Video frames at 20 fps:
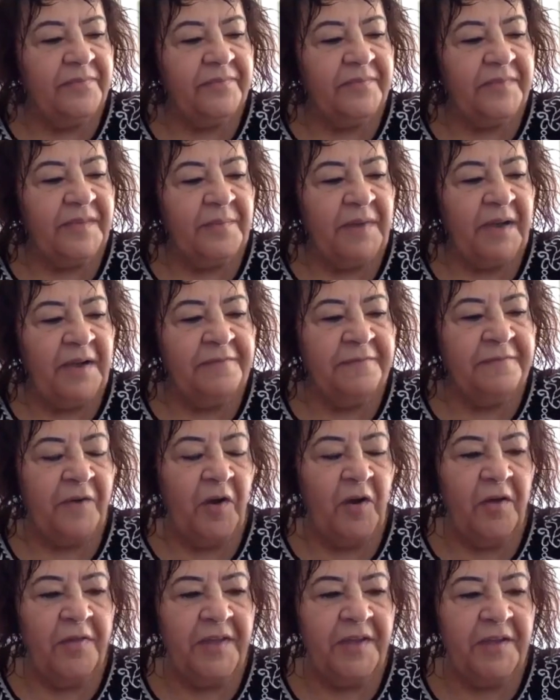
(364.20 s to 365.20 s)
my
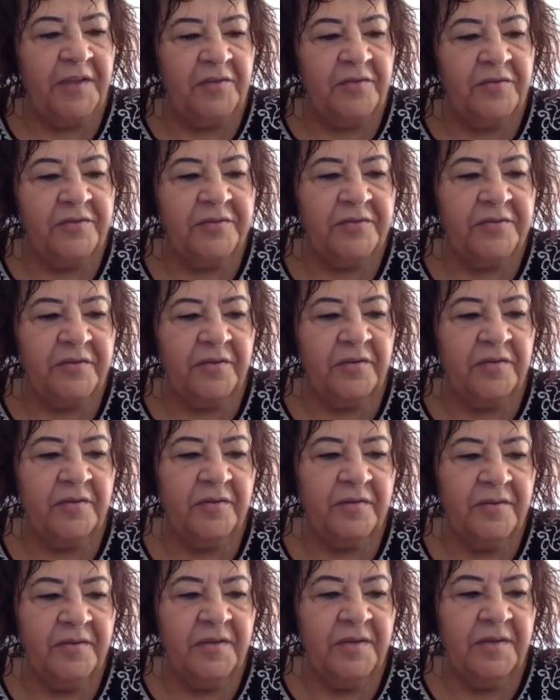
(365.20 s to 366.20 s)
father used to
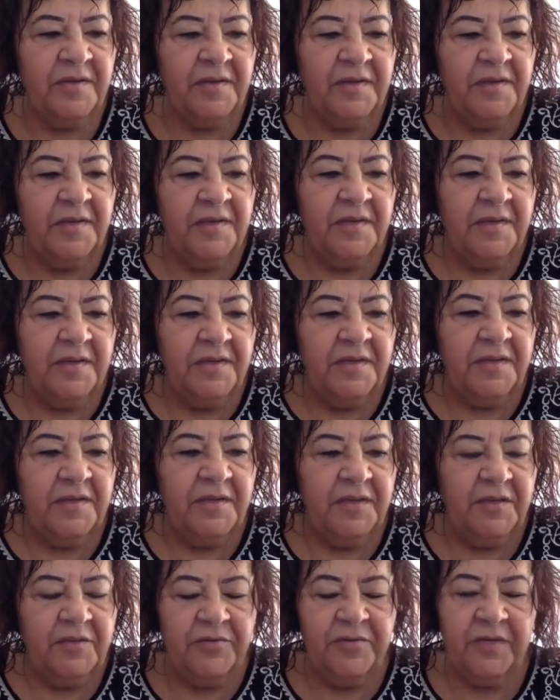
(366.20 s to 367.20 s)

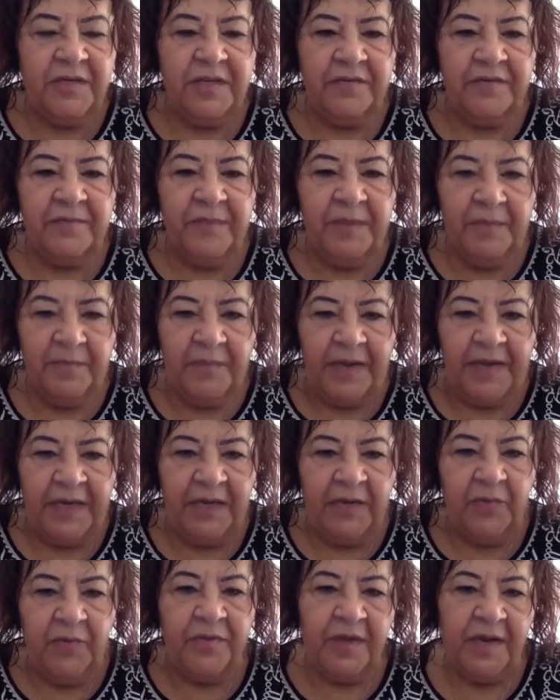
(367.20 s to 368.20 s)
give me
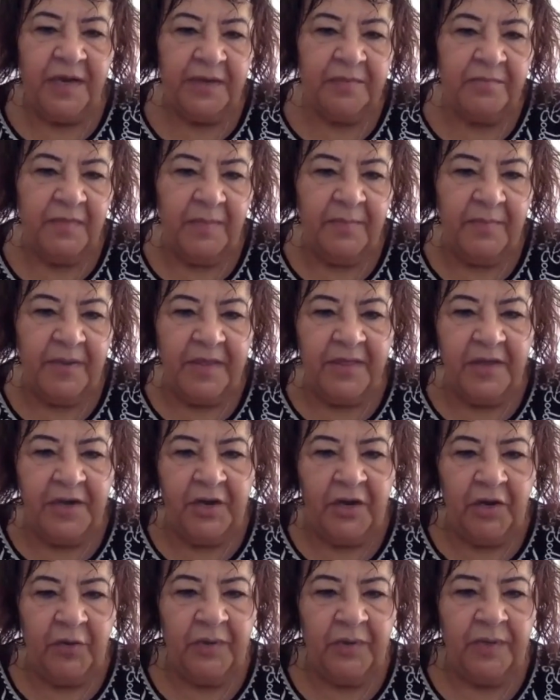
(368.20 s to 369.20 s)
money without my mother
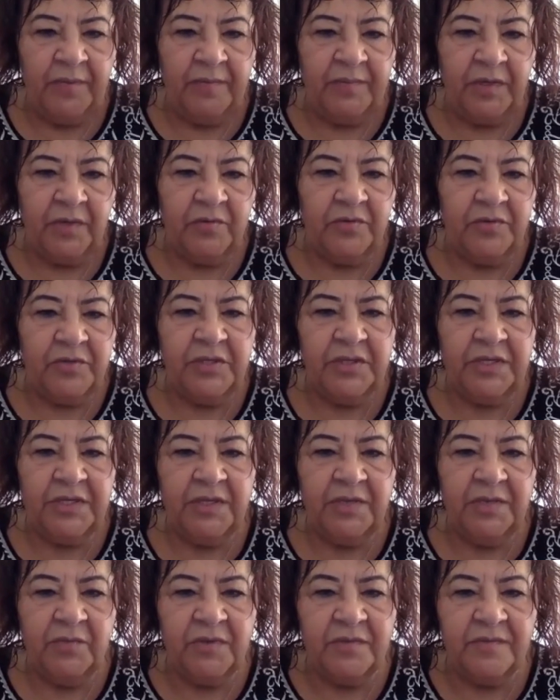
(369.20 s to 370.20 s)
knowing, because
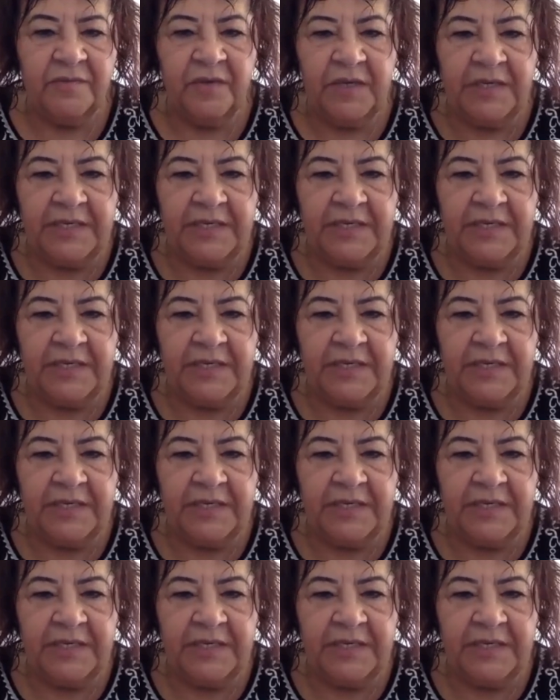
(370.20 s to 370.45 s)
she was very